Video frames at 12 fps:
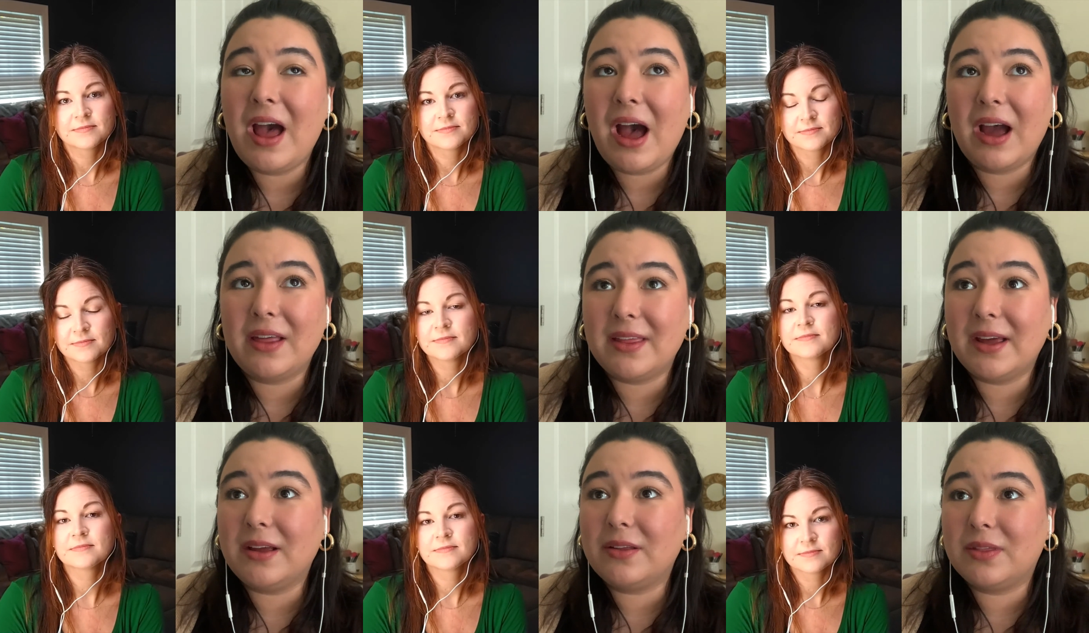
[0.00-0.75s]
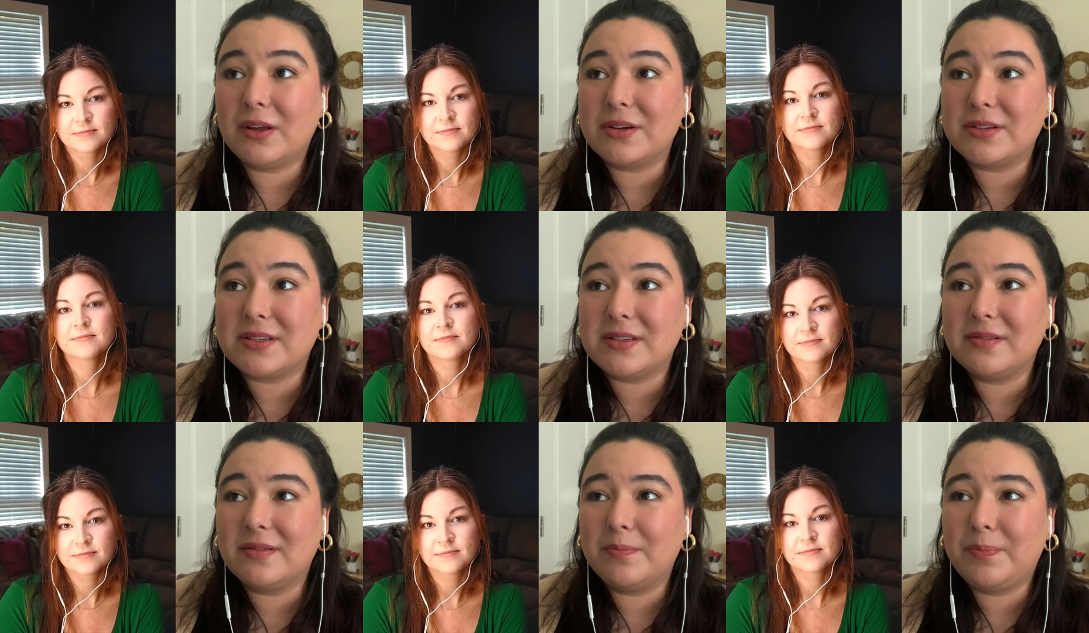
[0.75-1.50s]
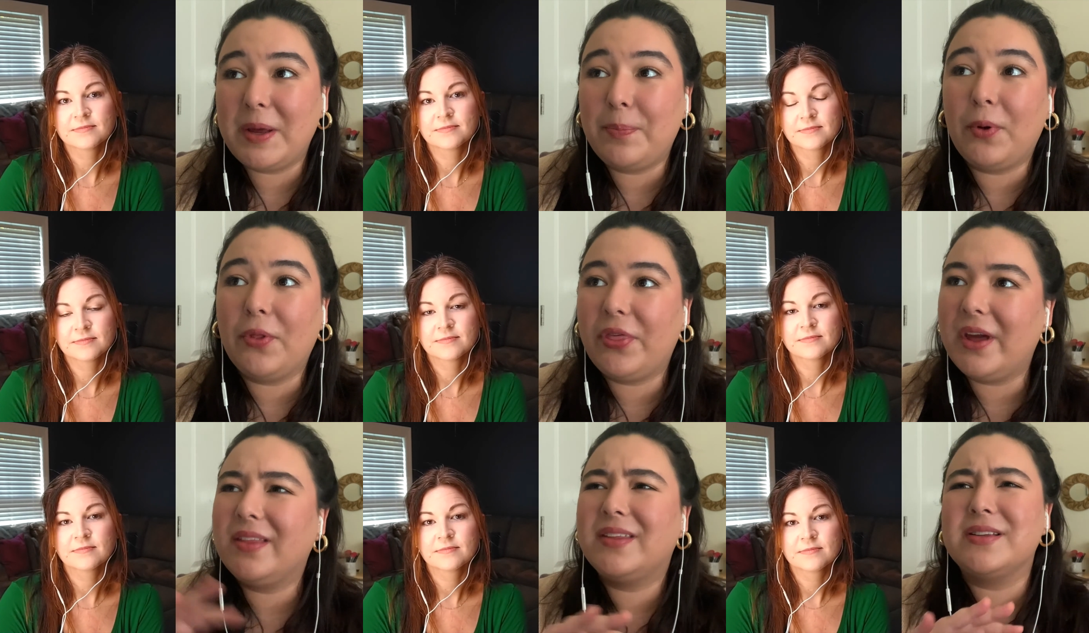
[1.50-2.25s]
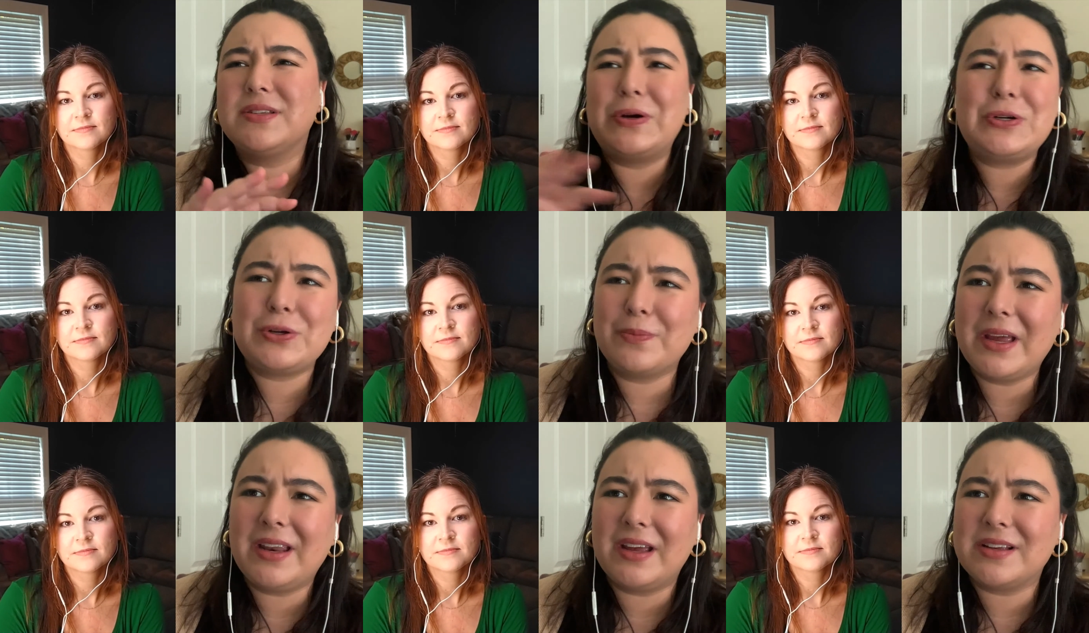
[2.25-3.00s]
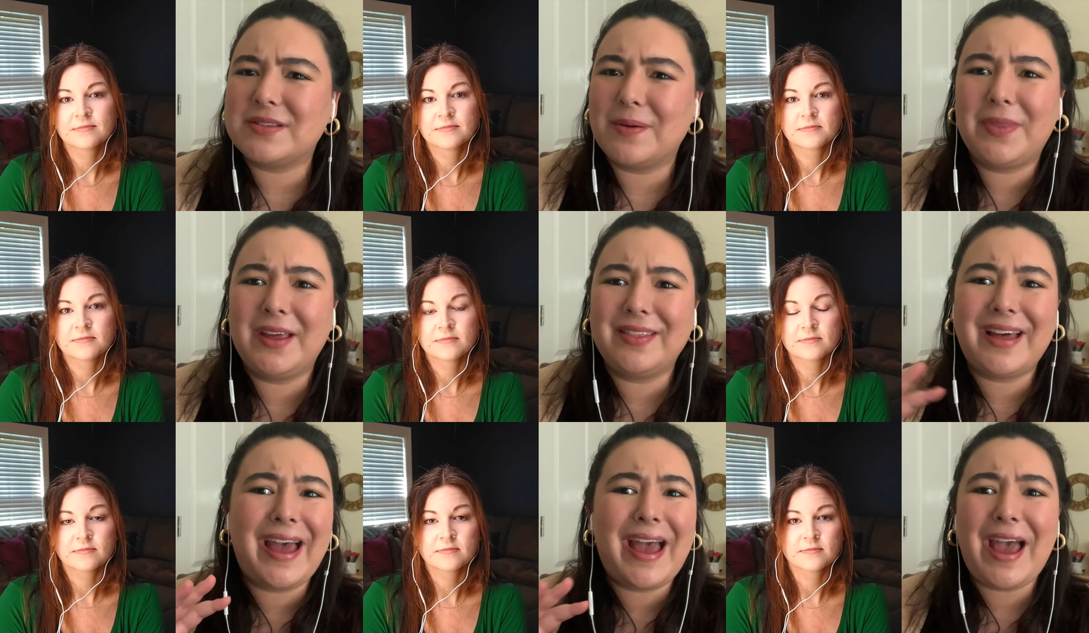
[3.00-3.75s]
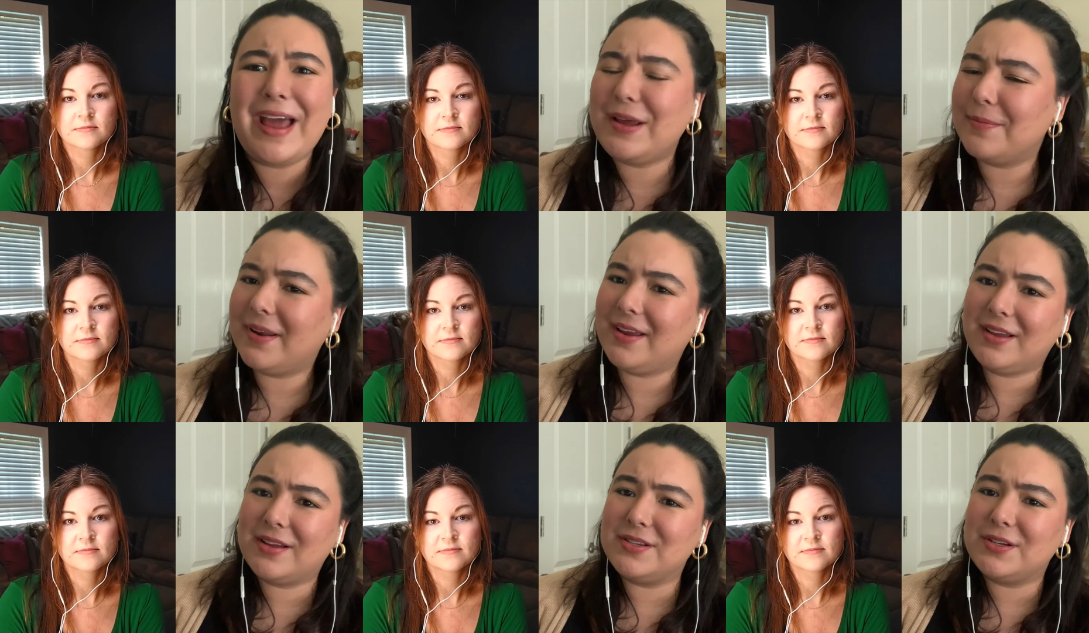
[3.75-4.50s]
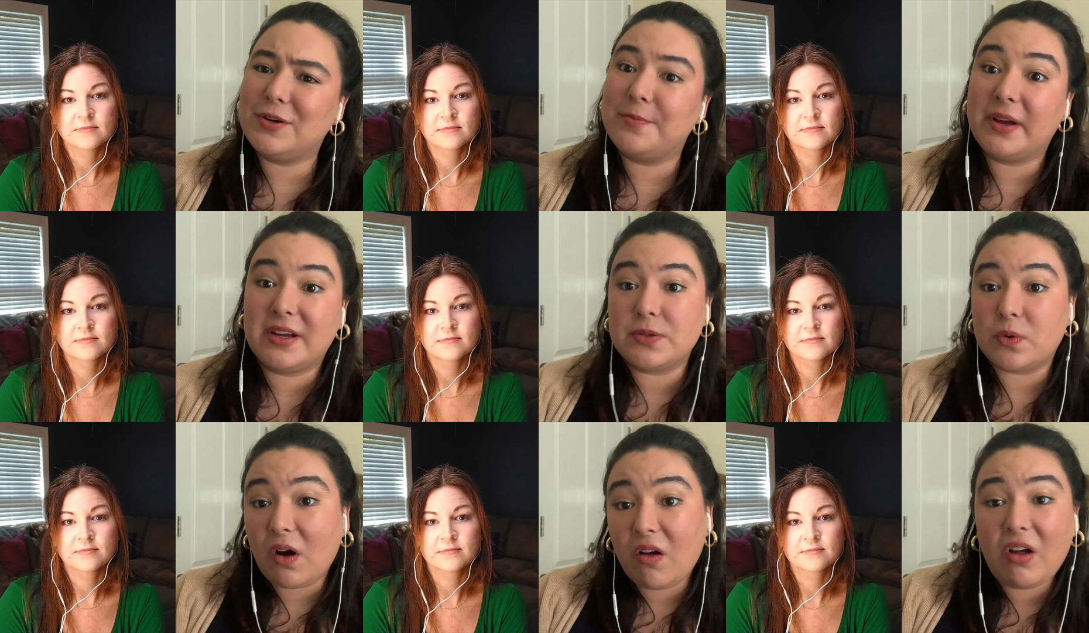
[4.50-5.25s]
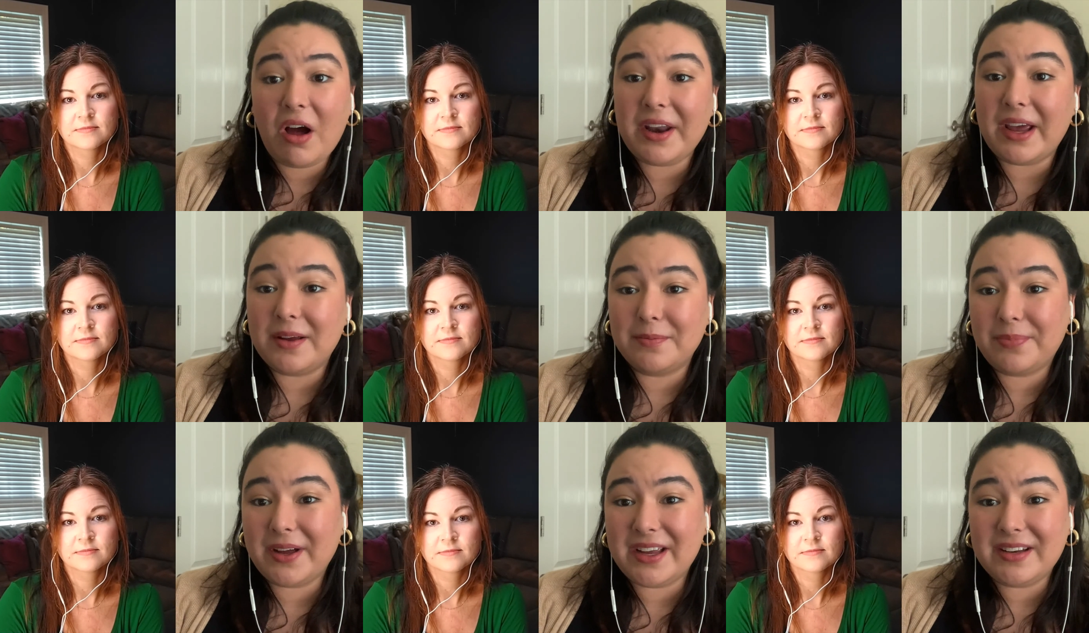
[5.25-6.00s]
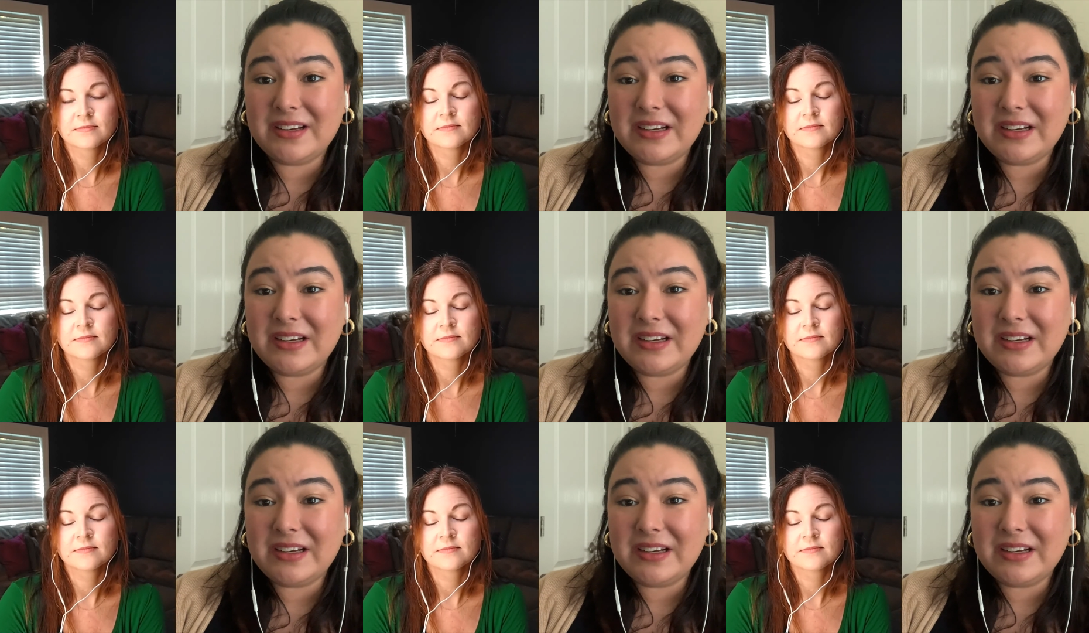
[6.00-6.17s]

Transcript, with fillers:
Speaker 1: I think people think that social media is something that anybody can do because we're all on it, but